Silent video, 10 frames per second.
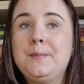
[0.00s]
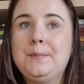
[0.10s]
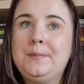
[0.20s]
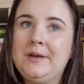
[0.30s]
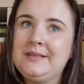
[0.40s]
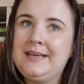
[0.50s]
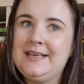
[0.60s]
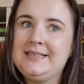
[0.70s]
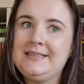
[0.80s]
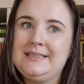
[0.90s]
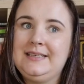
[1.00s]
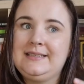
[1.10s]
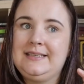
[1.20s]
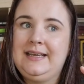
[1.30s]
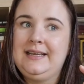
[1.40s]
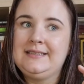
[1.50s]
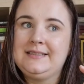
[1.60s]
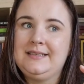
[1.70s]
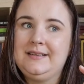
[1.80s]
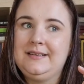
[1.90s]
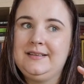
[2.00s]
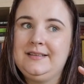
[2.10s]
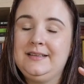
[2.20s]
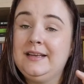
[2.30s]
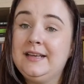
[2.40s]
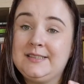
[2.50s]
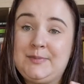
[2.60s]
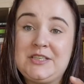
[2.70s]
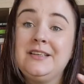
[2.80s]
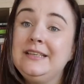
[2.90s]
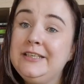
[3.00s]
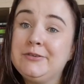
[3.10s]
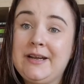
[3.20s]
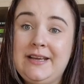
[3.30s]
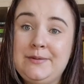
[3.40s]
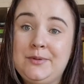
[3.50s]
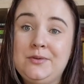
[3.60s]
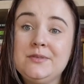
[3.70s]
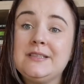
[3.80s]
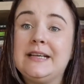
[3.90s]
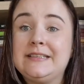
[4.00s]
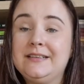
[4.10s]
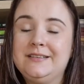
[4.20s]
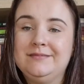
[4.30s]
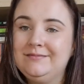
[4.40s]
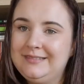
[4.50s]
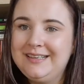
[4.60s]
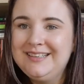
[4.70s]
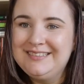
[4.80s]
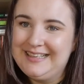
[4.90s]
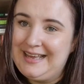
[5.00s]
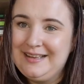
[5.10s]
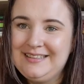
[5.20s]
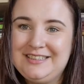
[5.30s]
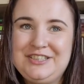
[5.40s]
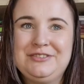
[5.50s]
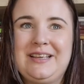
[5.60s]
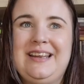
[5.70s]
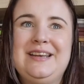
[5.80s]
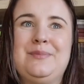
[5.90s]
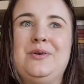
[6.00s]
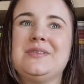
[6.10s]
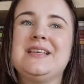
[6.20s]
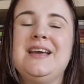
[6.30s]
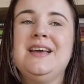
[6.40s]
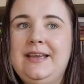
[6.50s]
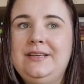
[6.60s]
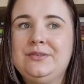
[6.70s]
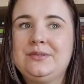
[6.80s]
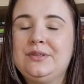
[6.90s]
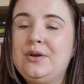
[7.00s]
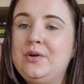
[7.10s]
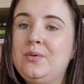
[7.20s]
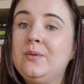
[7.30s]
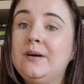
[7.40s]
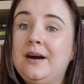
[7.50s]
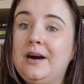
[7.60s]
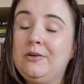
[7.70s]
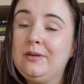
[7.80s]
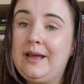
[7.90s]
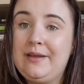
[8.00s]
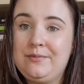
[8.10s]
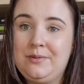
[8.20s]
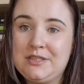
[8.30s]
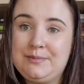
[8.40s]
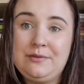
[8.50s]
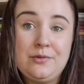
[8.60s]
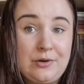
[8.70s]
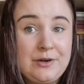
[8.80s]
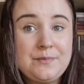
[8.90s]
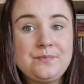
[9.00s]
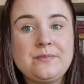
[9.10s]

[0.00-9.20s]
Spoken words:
But the essence is that the especially newer animals, like the children animals, they don't know how life was before.